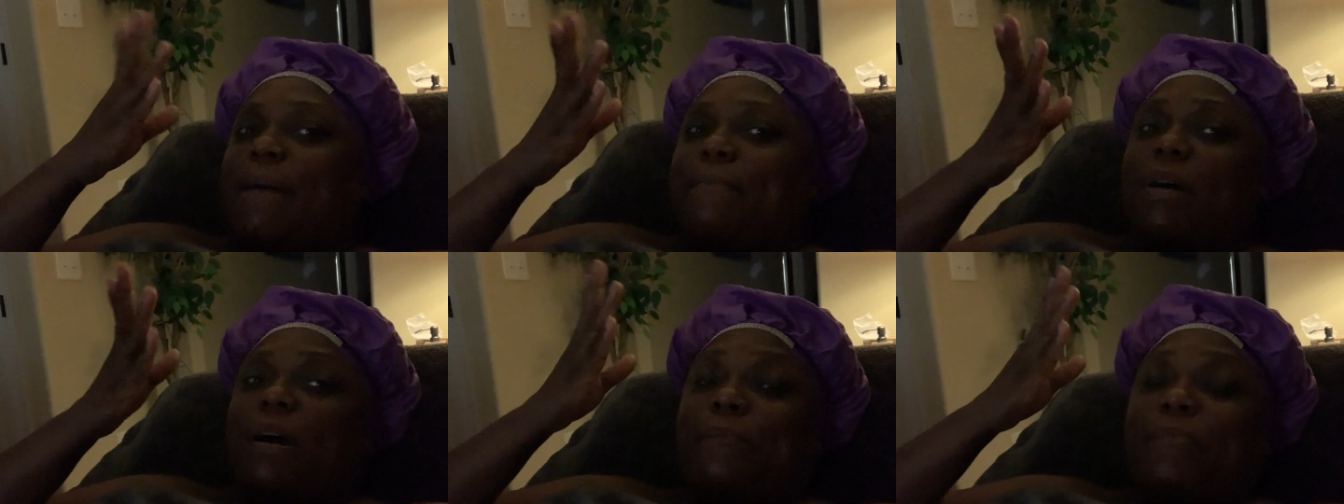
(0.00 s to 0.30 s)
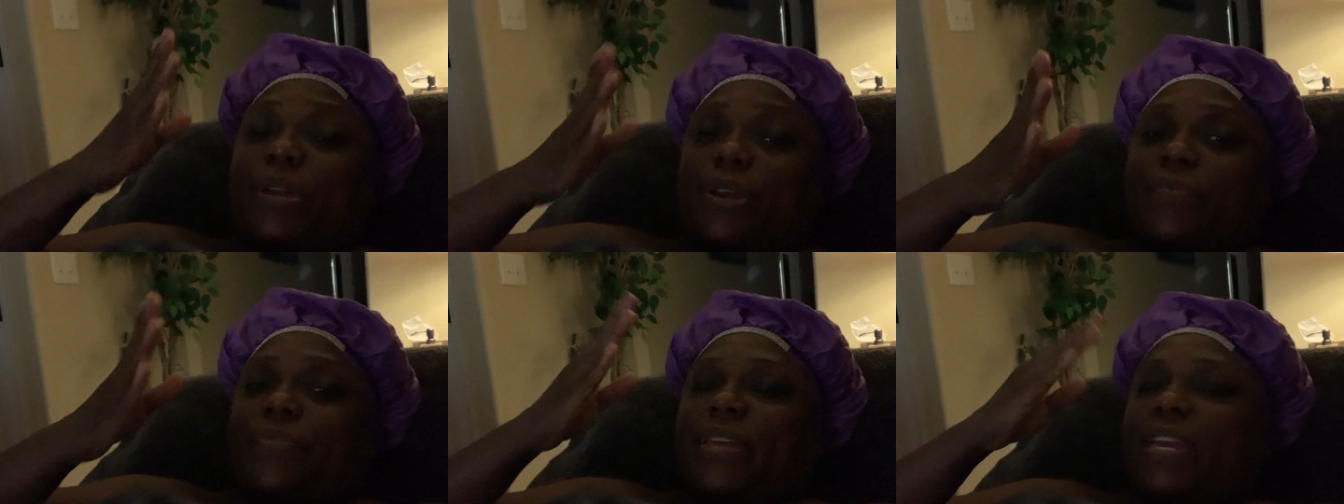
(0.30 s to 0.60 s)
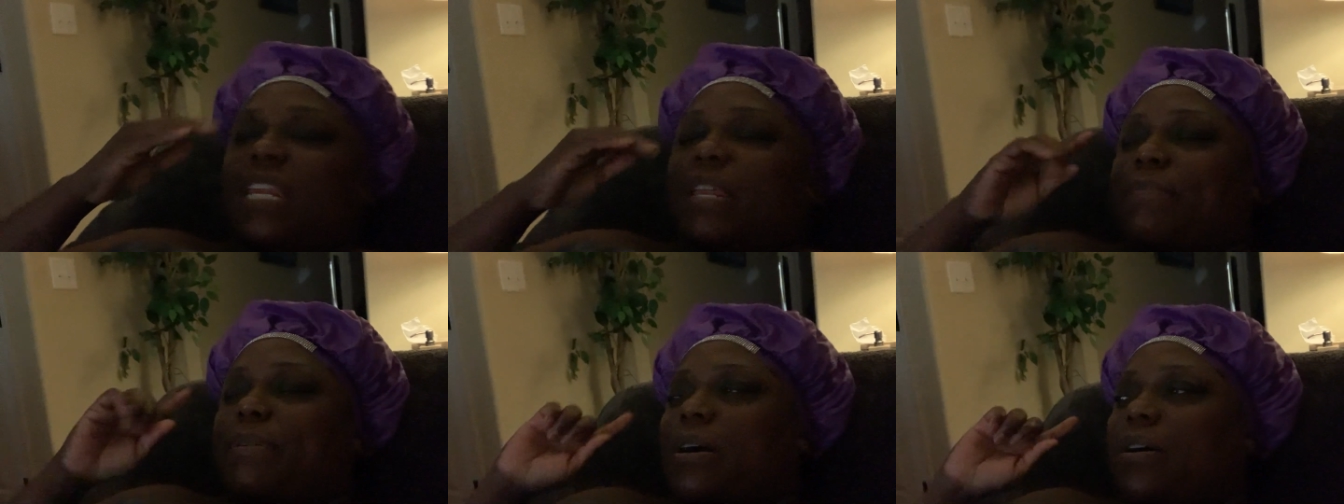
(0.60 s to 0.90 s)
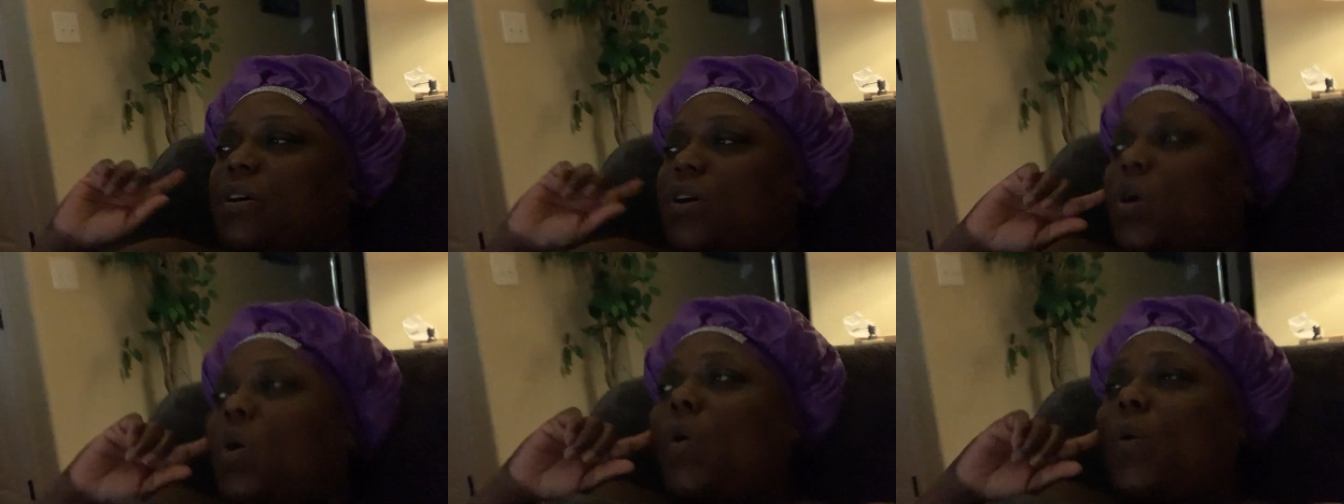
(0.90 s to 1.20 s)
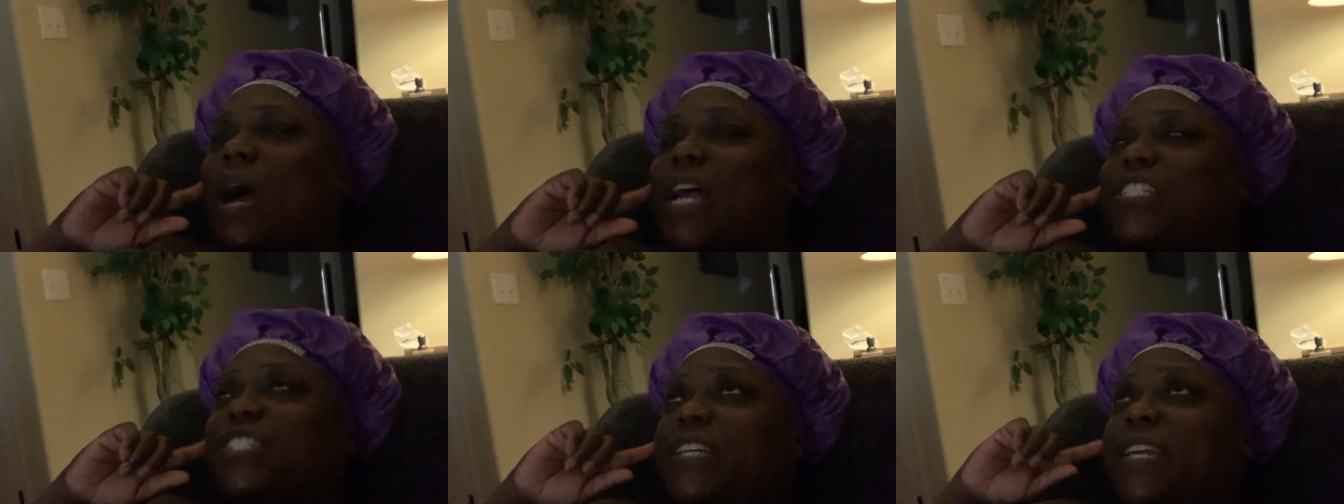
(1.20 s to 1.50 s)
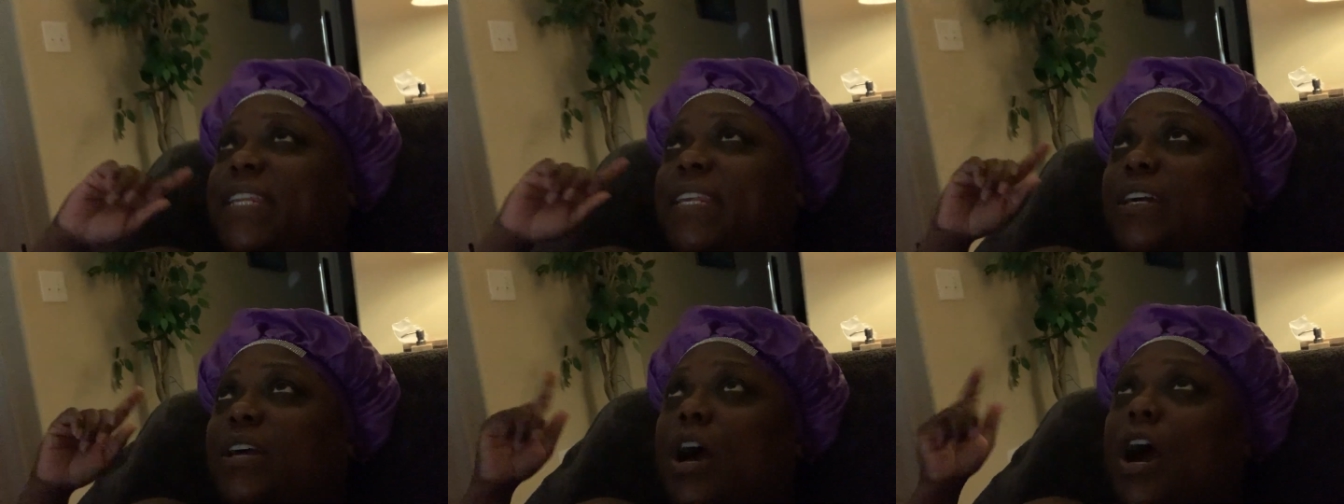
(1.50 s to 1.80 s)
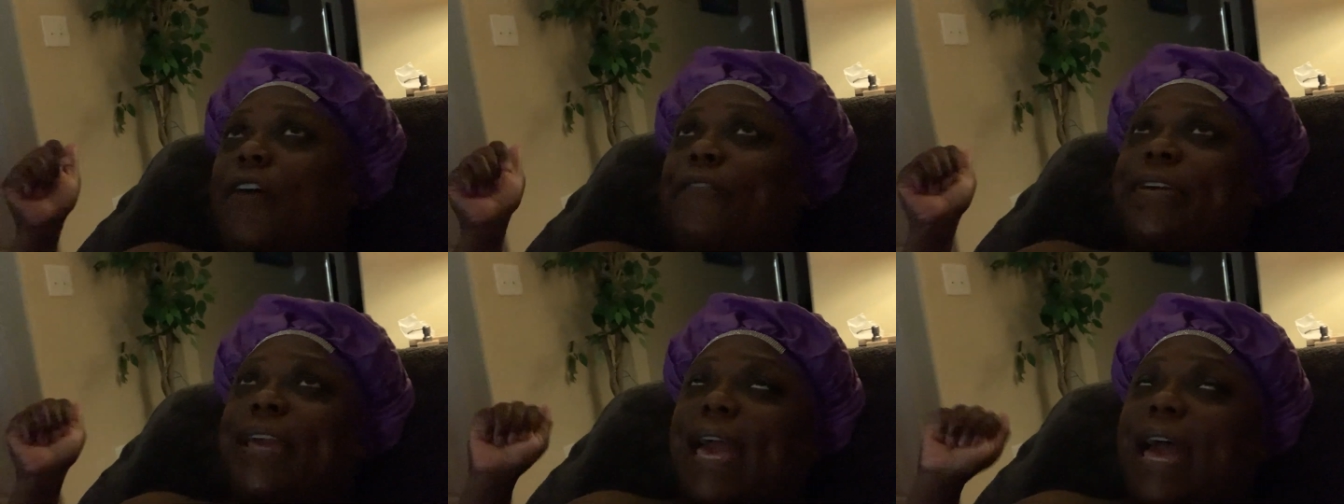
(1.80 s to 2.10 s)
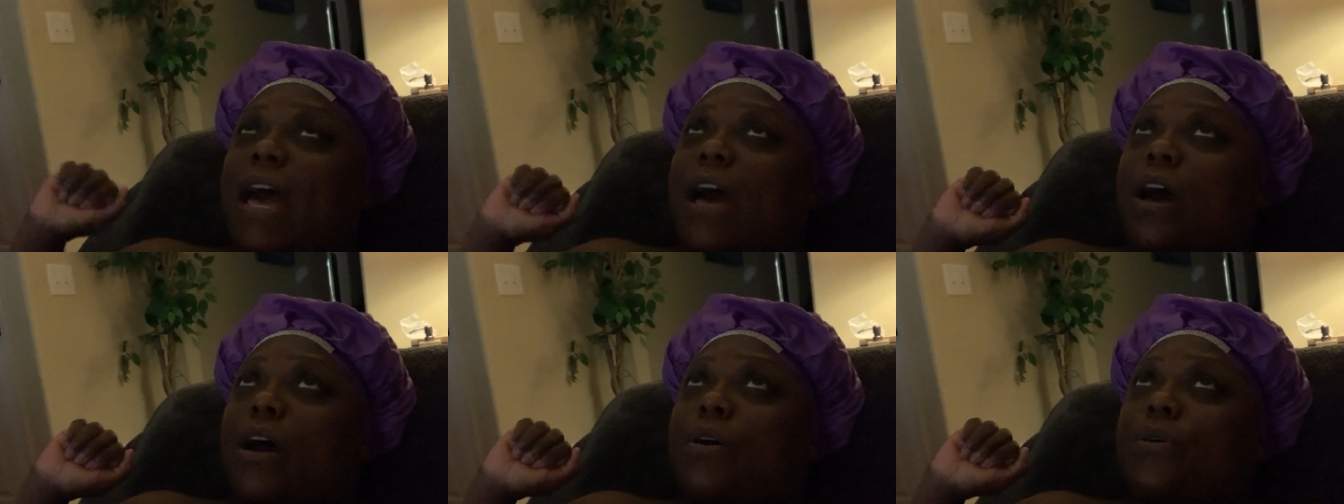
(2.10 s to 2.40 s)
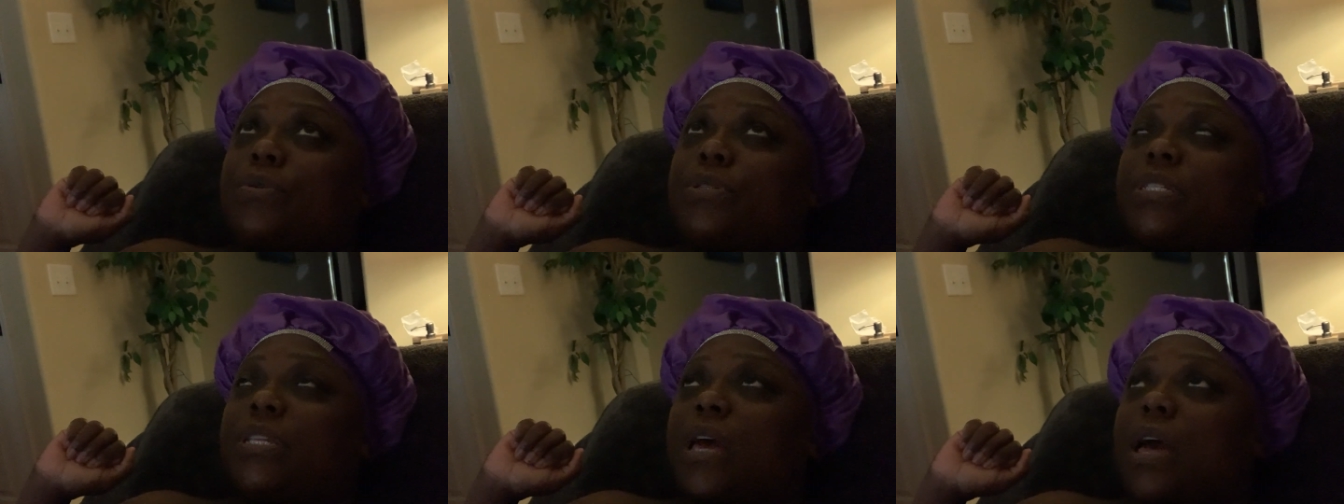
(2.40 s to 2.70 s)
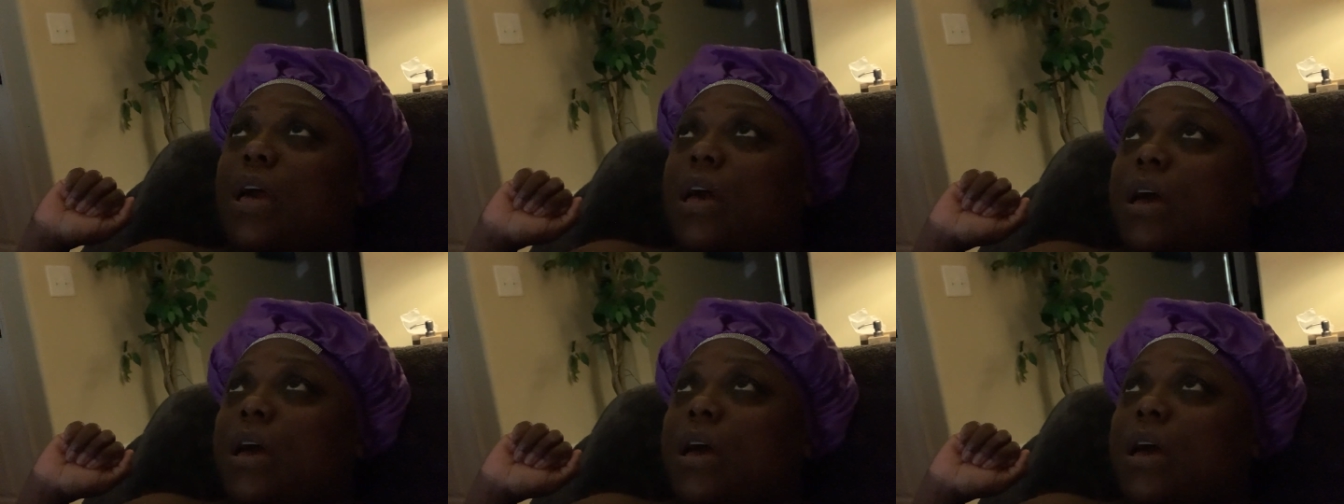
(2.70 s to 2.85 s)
I'm up here thinking about, oh, I should get a coffee house